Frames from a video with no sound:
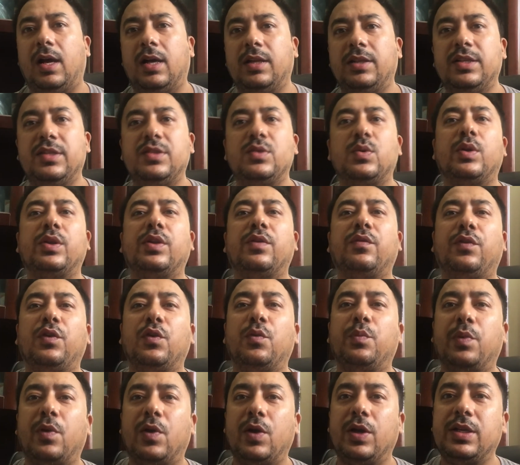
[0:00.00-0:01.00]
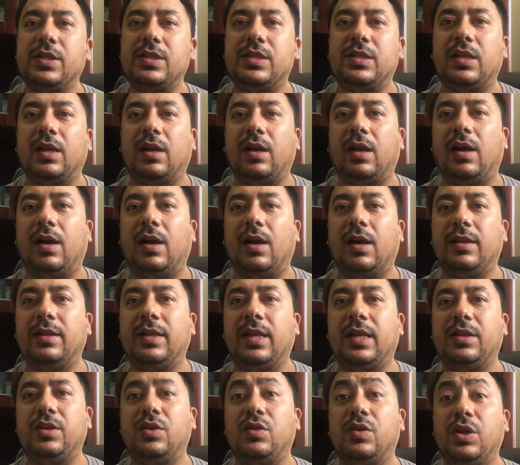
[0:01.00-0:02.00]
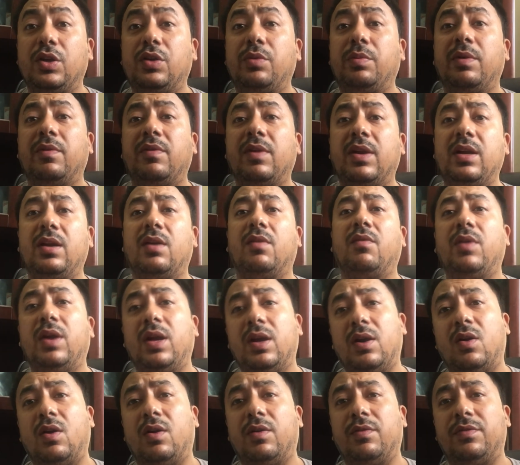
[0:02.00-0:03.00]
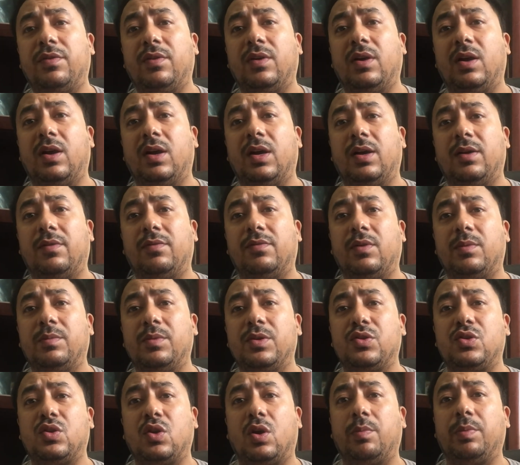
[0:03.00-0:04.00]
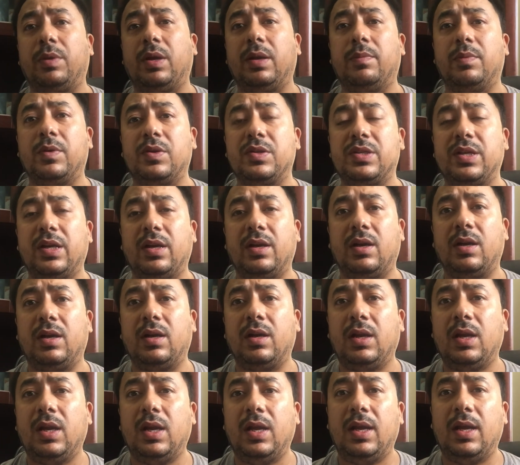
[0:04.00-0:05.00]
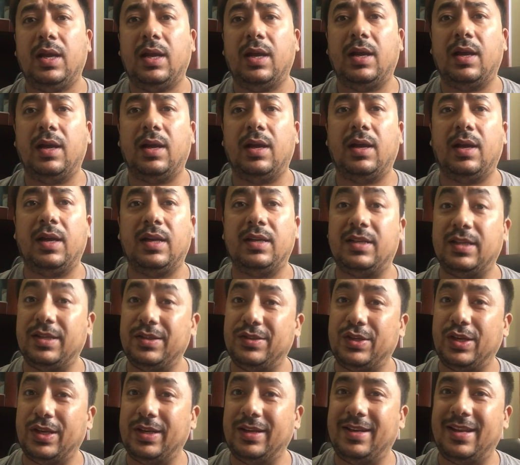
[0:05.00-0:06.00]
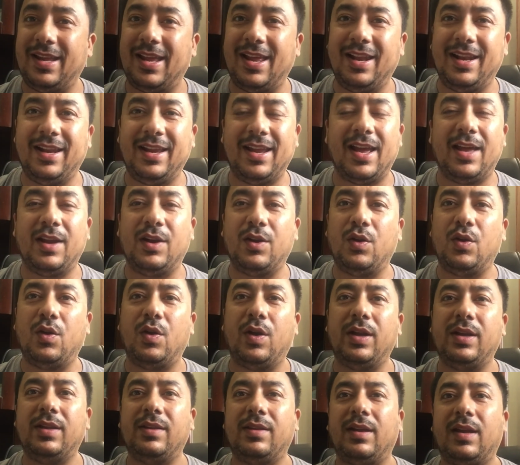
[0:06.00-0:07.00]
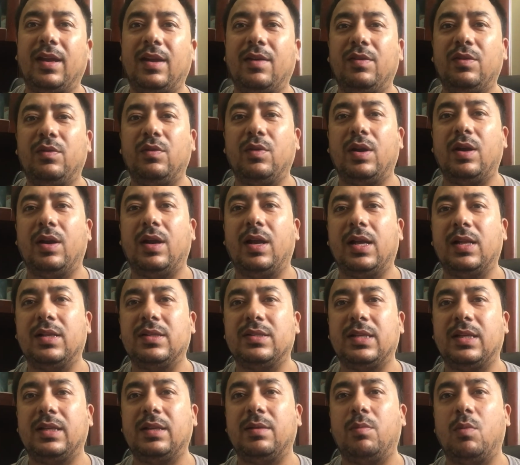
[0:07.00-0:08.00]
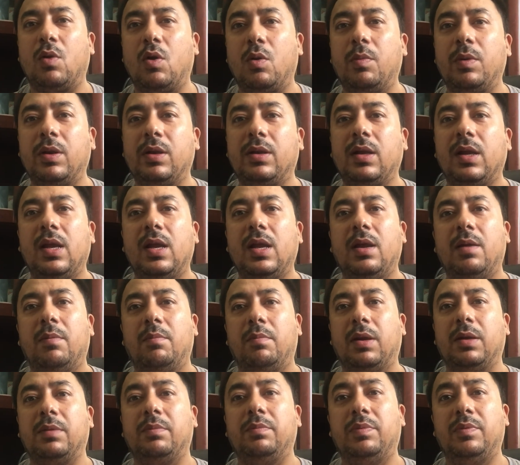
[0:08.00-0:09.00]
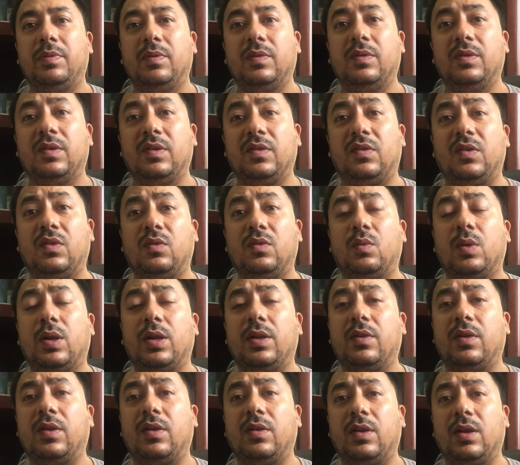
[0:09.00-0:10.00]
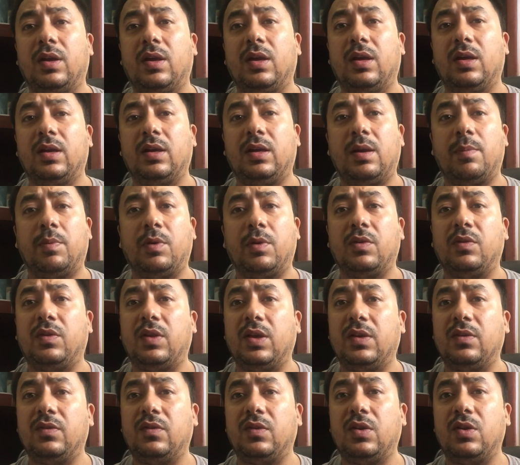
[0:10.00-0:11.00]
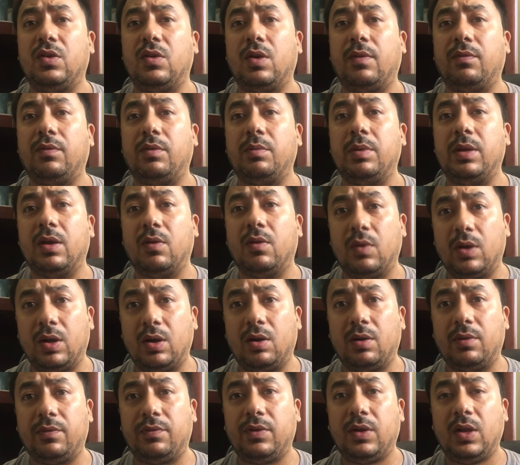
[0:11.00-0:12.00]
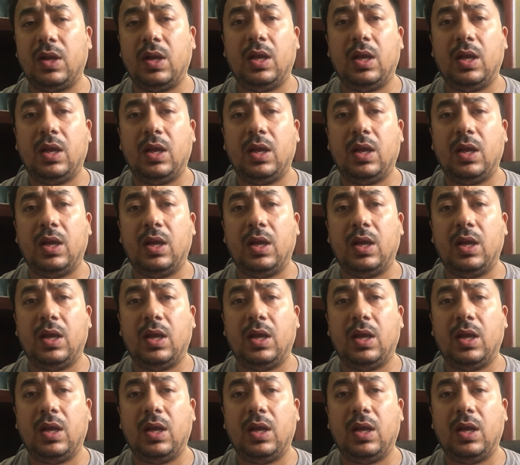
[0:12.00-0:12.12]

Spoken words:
These were the few points that you need to be very aware of from the shopkeepers here. At least in Delhi, I don't know anything anywhere else at the moment, but this is one of the couple of things that you have to be aware of.